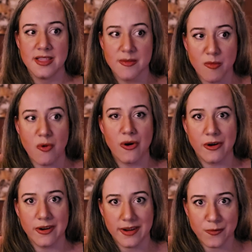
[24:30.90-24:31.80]
the
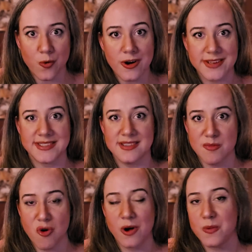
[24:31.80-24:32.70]
more it works. And the
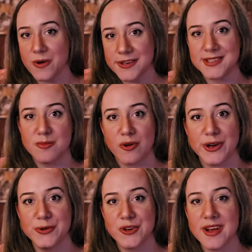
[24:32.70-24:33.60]
more it works, the more
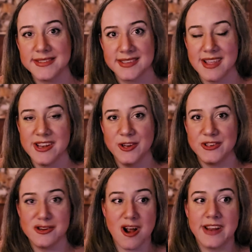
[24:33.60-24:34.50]
you trust. And then
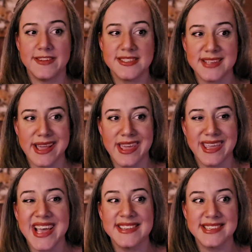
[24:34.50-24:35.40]
you're not even
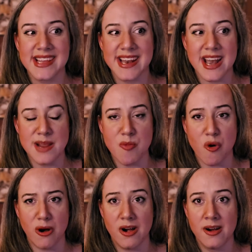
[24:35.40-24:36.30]
second guessing it
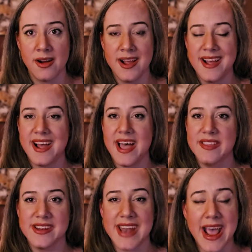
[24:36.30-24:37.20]
anymore.
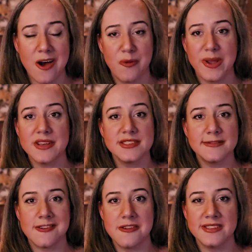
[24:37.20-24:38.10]
And then now, because
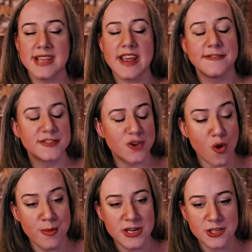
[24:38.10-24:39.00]
of all this, I have
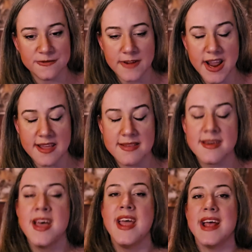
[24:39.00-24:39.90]
so much
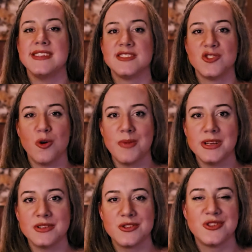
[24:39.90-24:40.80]
faith and so
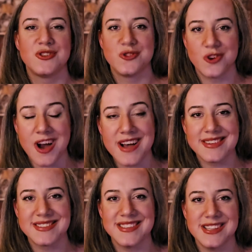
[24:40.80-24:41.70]
much
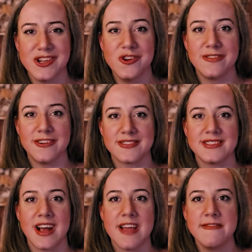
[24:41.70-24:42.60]
trust in the universe
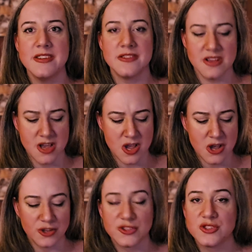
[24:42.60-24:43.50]
that I feel
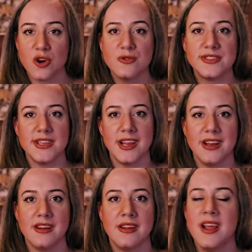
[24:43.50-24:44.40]
so
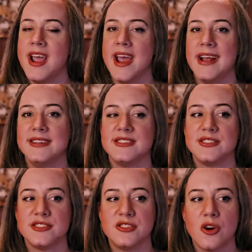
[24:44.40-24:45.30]
seen and
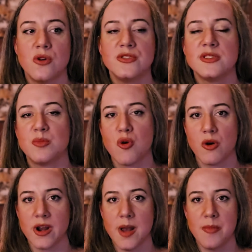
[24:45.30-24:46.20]
so
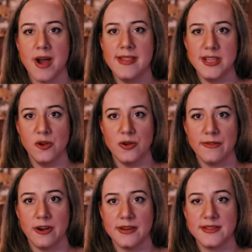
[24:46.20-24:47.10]
supported by the
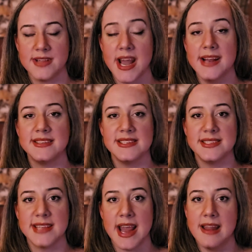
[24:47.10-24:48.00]
universe. It is
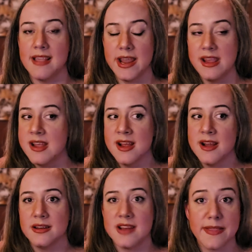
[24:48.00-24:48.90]
insane. Like,
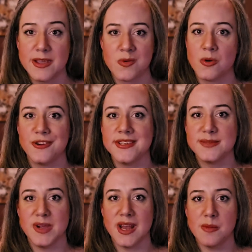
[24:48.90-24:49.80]
nothing
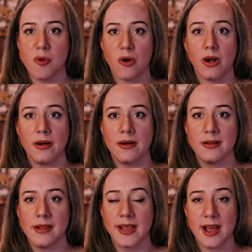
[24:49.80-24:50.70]
worries me anymore.
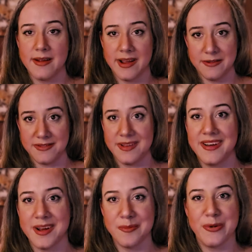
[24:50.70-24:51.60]
Like,
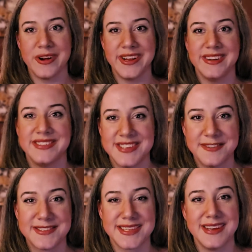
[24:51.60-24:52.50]
I'm pretty
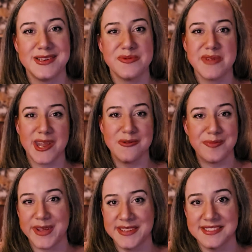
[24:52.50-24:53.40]
tough-skinned to begin
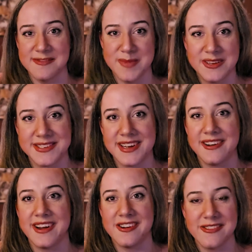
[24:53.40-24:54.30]
with because of the
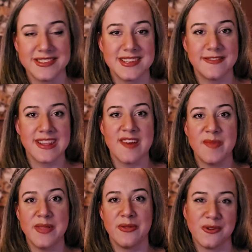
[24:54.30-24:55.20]
military and all the stuff that I've
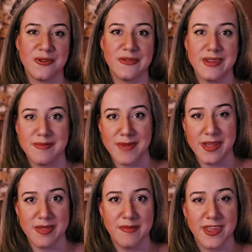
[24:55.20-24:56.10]
been through
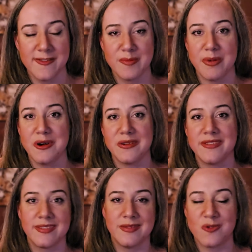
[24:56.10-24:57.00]
and giving
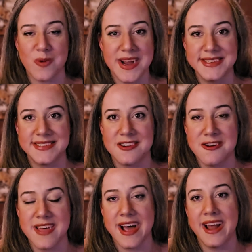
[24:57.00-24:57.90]
birth twice and
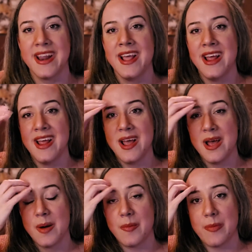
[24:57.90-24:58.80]
all that.
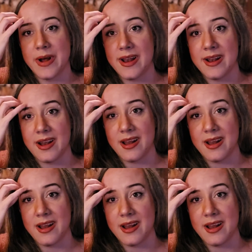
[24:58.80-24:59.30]
But